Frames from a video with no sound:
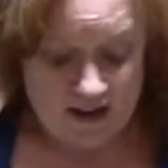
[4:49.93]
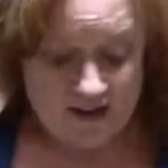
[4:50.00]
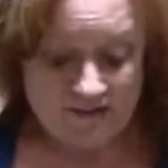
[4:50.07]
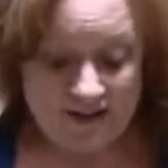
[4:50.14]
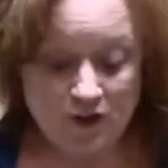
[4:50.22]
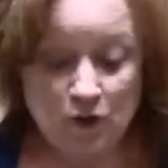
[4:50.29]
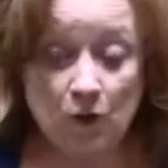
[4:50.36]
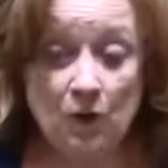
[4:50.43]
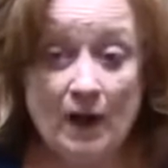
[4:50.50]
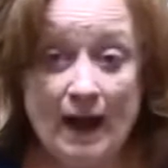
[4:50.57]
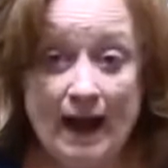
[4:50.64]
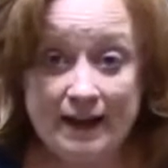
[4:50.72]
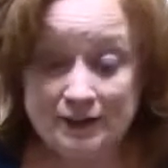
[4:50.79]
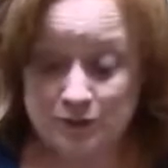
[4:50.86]
They
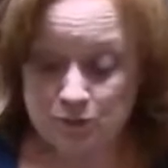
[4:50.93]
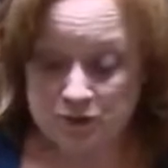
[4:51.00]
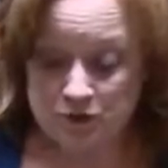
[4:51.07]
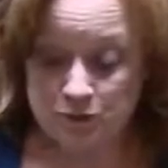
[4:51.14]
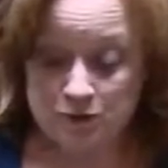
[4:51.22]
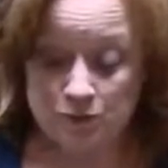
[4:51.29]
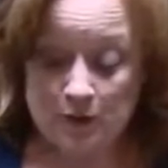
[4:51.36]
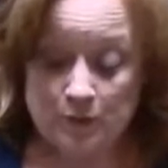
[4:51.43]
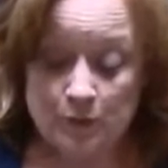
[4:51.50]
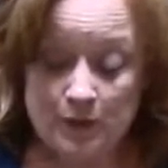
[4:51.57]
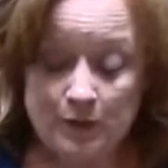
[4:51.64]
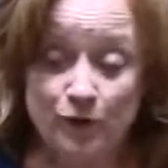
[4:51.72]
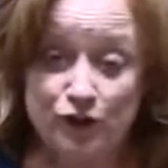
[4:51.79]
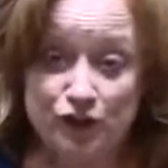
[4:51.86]
cracked, which was what
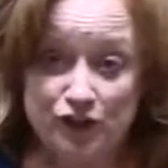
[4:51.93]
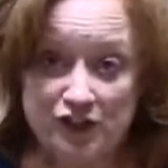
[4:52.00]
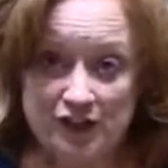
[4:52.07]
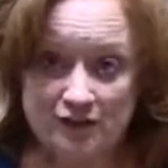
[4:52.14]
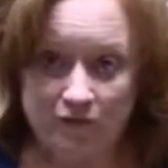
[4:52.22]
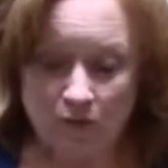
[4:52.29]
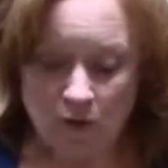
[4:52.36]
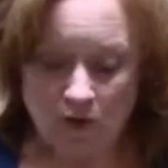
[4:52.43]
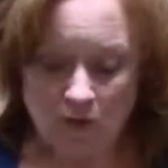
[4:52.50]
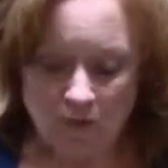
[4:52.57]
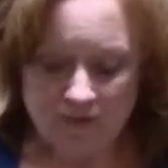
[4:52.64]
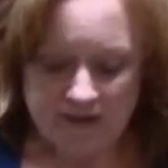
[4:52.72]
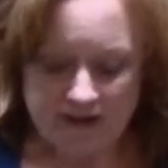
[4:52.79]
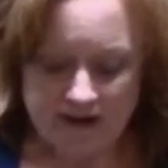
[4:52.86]
we were looking for,
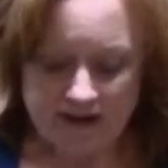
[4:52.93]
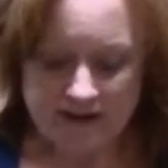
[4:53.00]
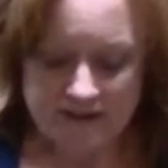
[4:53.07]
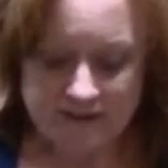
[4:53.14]
with a nice